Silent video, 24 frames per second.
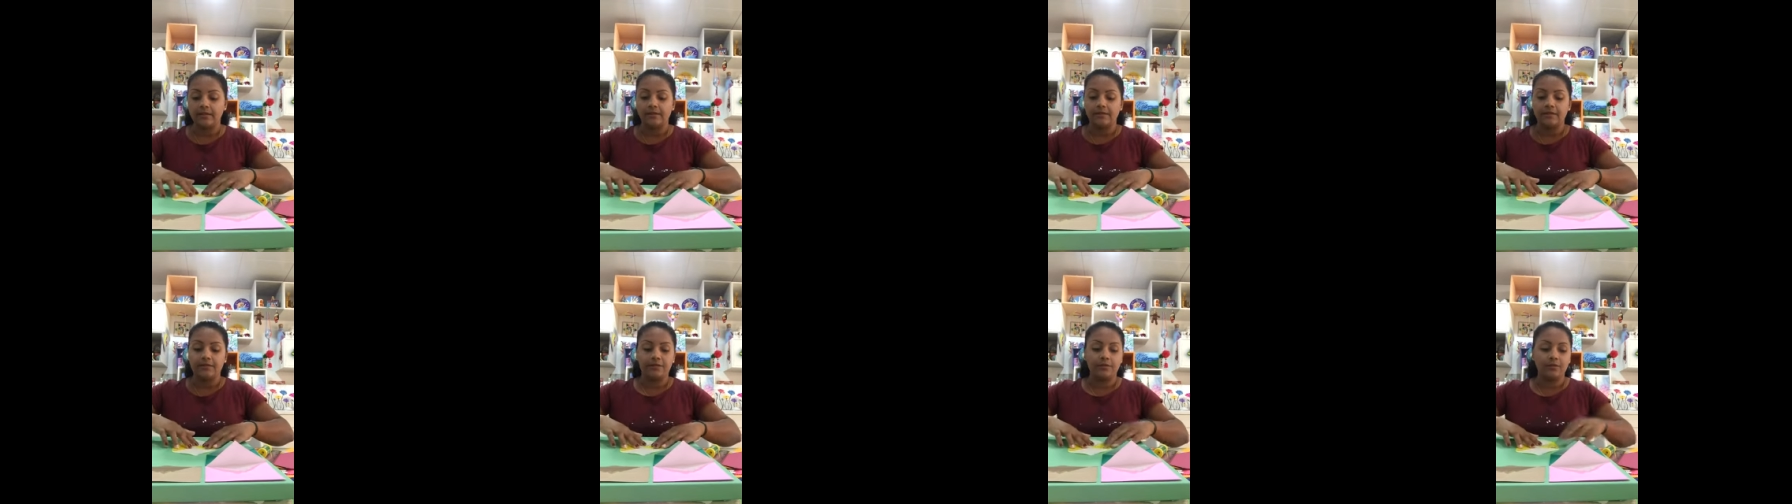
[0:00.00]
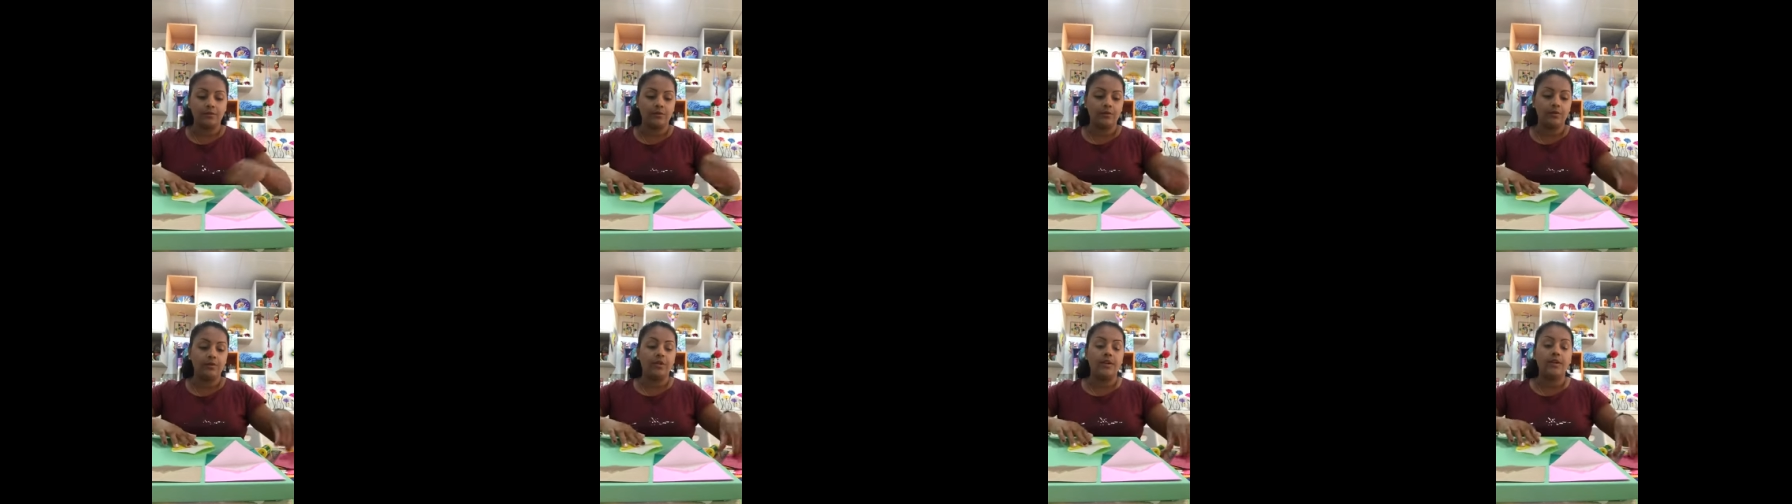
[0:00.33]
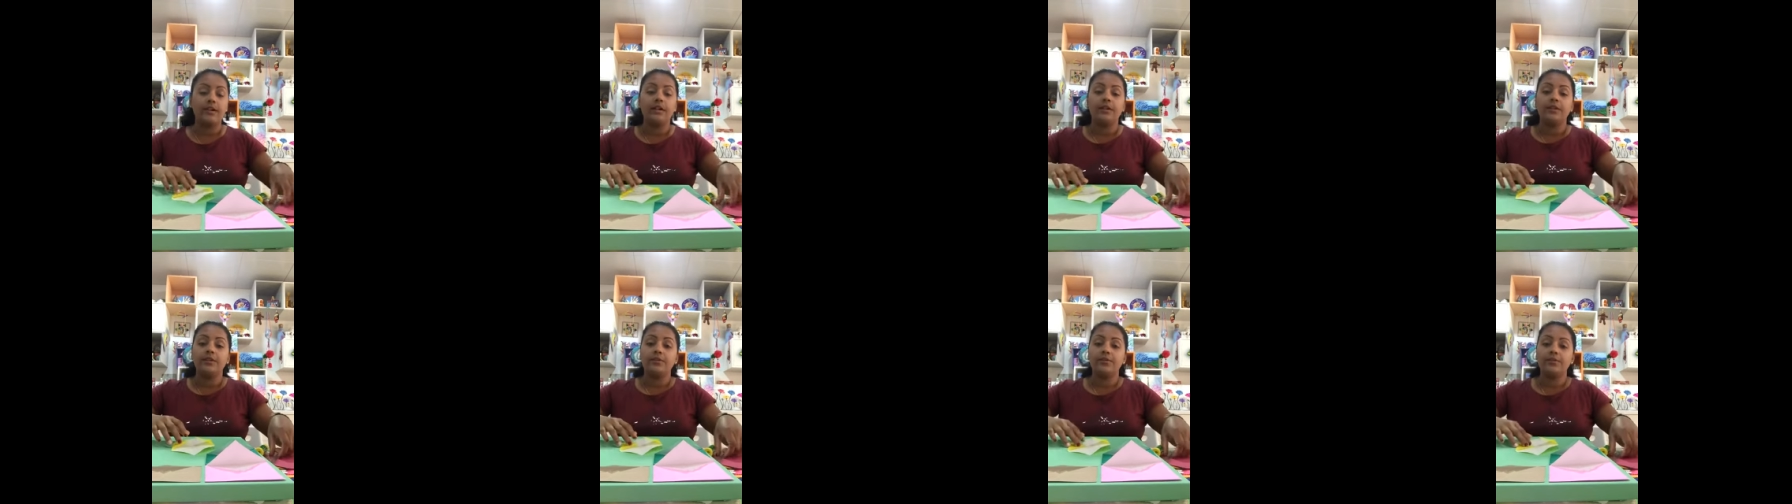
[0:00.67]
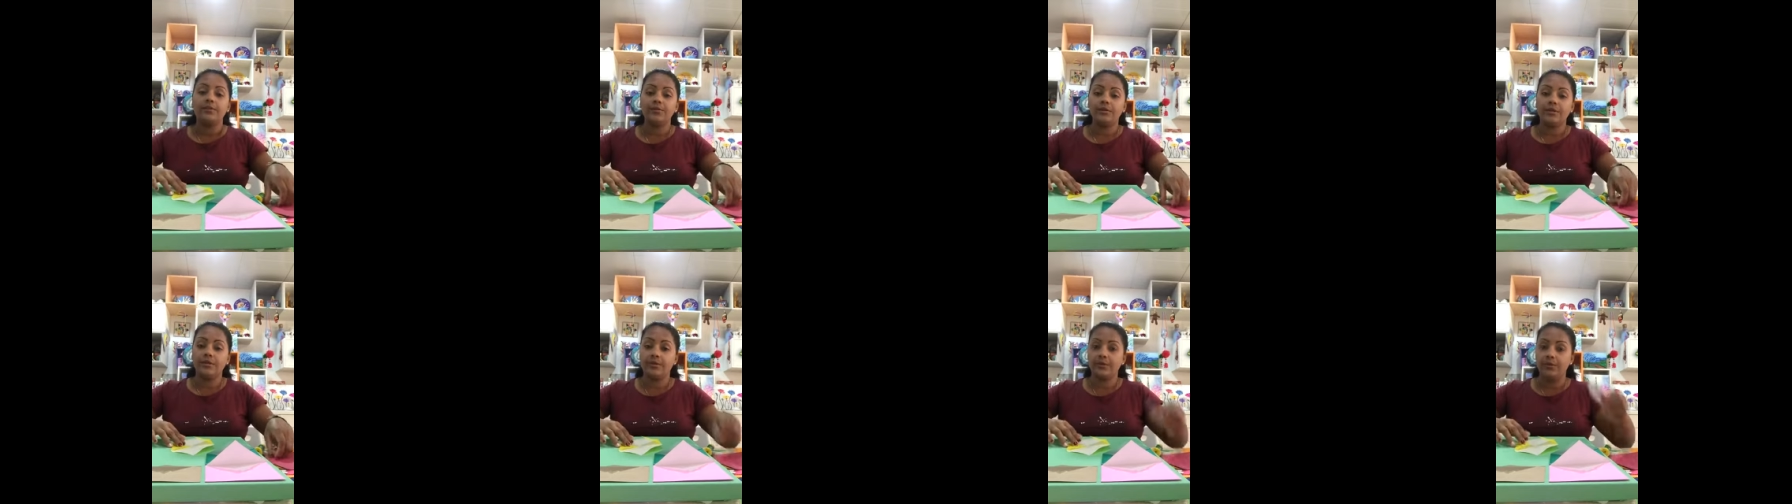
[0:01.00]
So
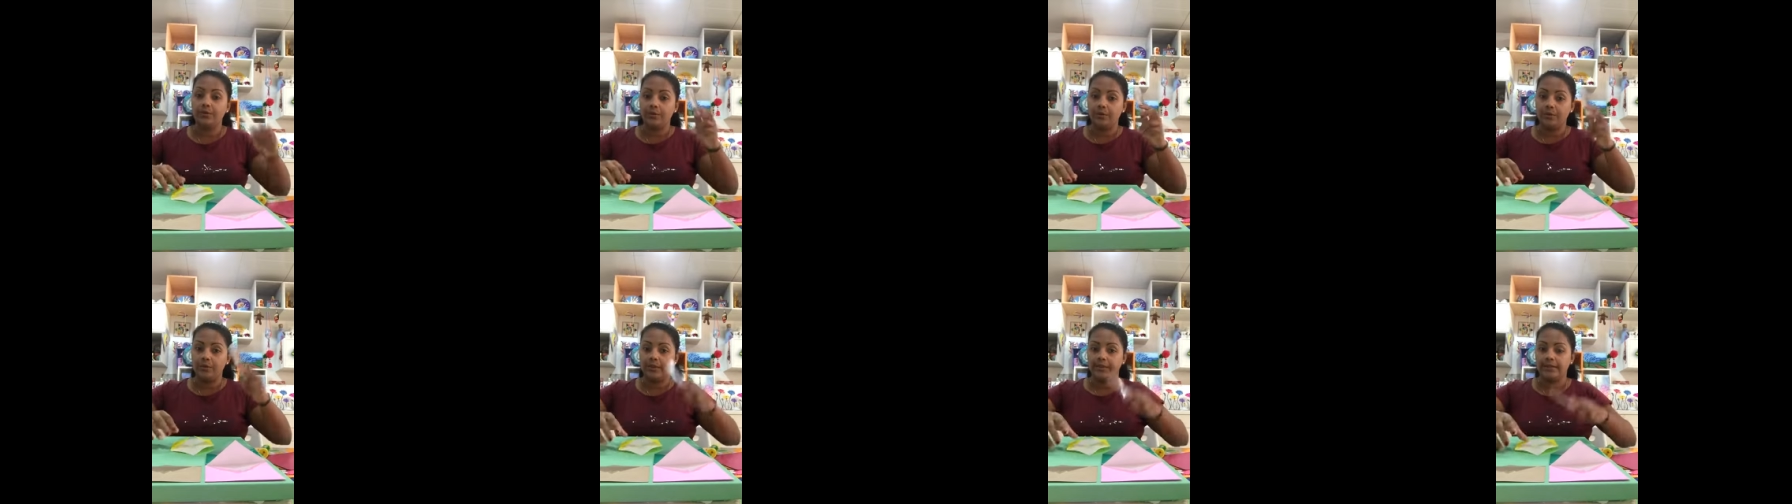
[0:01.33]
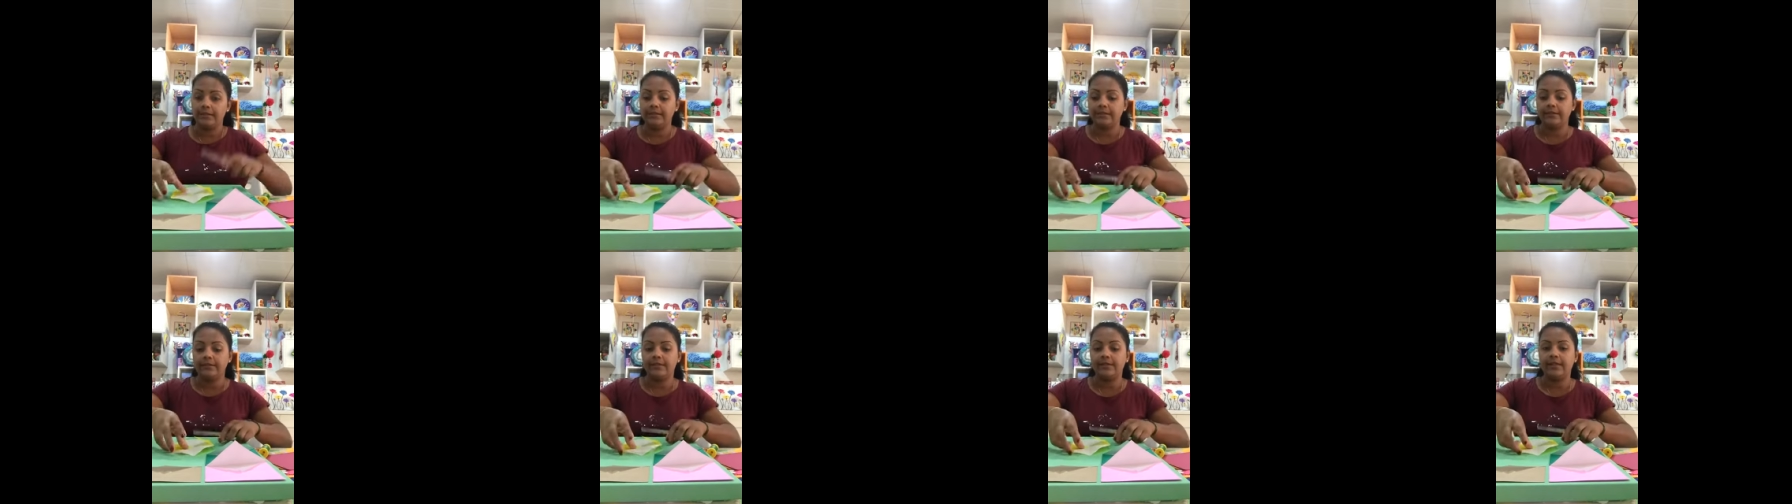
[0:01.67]
use a ruler.